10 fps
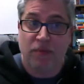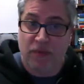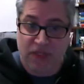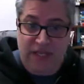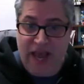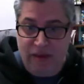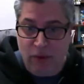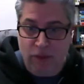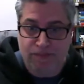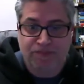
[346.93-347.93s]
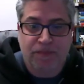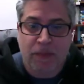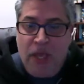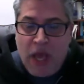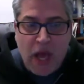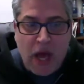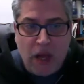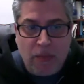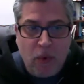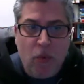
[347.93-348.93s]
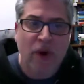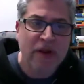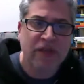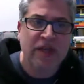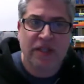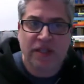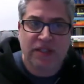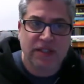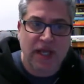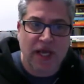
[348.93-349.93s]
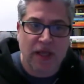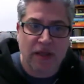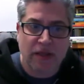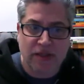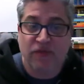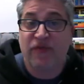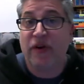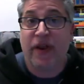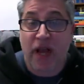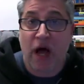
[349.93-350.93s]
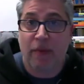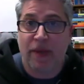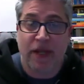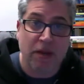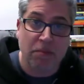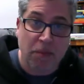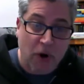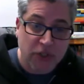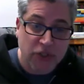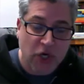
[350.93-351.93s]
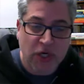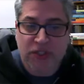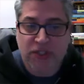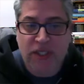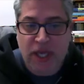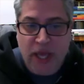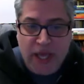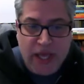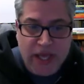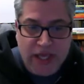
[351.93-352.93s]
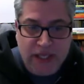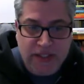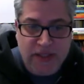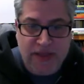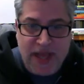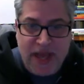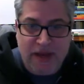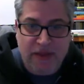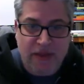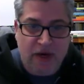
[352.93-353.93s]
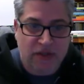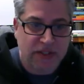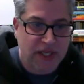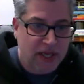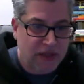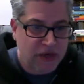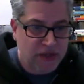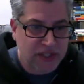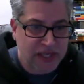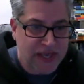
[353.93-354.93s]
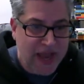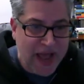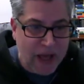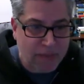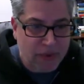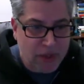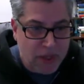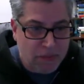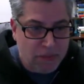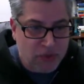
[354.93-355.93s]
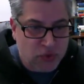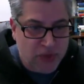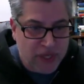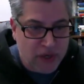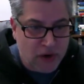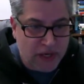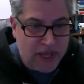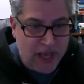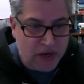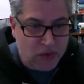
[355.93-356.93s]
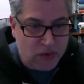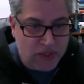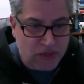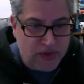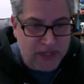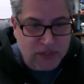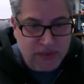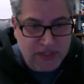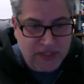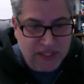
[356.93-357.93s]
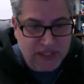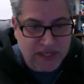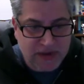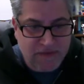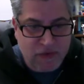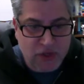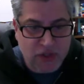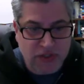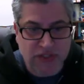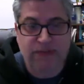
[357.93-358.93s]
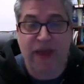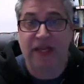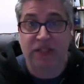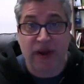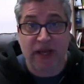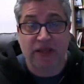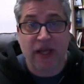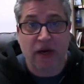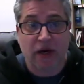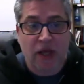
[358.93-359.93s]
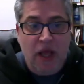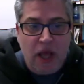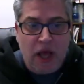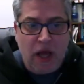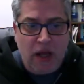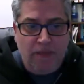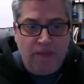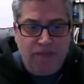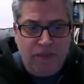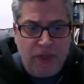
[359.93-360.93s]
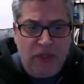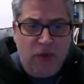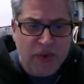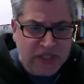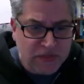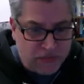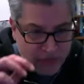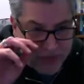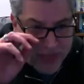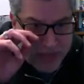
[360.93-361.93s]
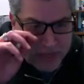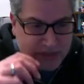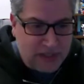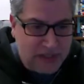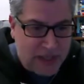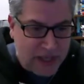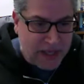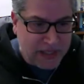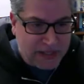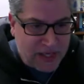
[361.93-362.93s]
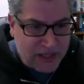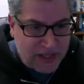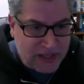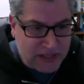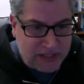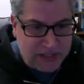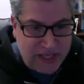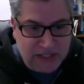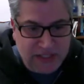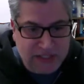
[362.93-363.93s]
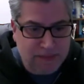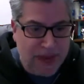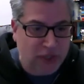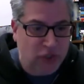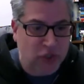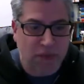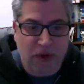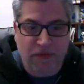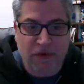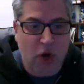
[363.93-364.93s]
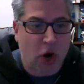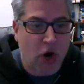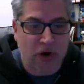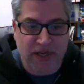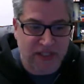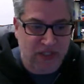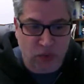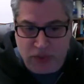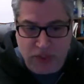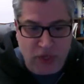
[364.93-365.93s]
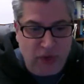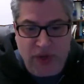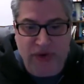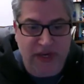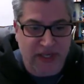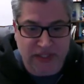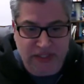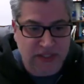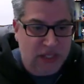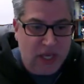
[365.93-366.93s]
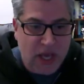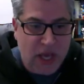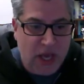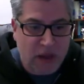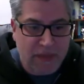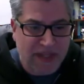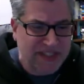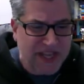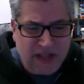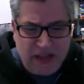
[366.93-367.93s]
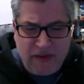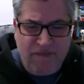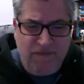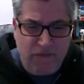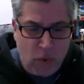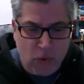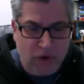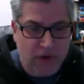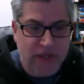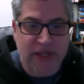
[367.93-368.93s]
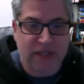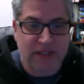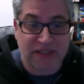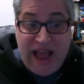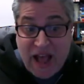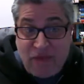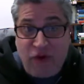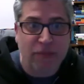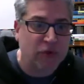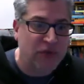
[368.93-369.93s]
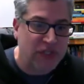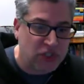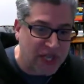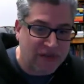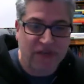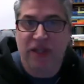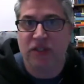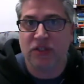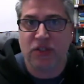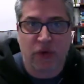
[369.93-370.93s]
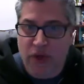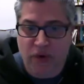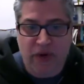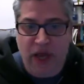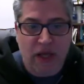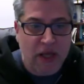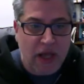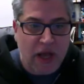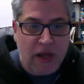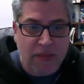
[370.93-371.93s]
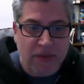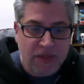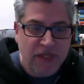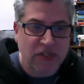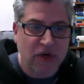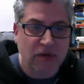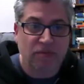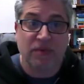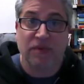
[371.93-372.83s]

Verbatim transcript: the table. Um, one thing that's, uh, that's very common in bar charts is that there's a, there's a gap between our categories, right? So we see this like vertical space right there. Um, And the reason for that is that it's not like this is a spectrum of carness or Toyota-ness. Um, it's not like Ford is halfway between Chevy and Toyota. Um, these are